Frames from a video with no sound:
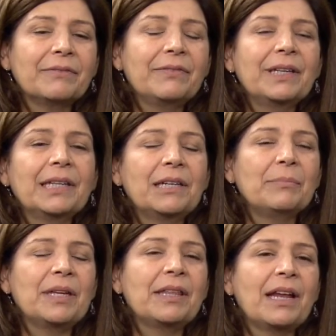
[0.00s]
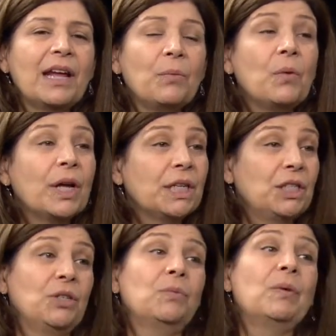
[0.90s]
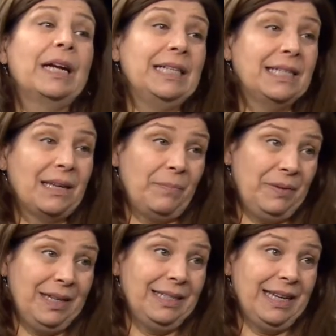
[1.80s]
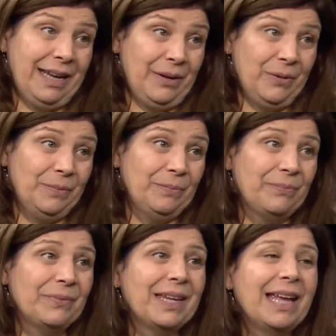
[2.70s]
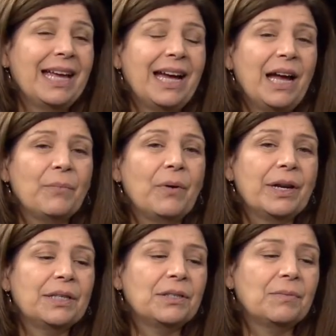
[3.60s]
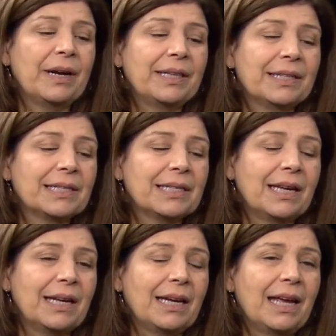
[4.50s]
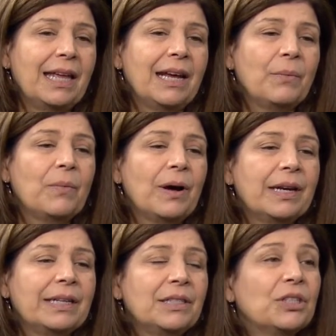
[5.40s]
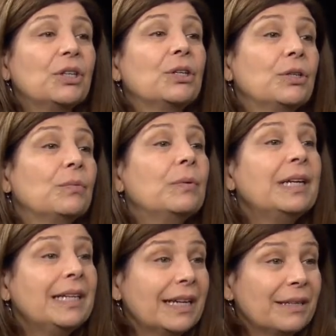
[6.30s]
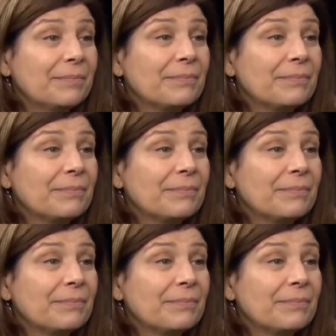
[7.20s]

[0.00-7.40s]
feeling in me that I wanted to write something down. Mm. I wanted to write this thing, and I wanted her to read it.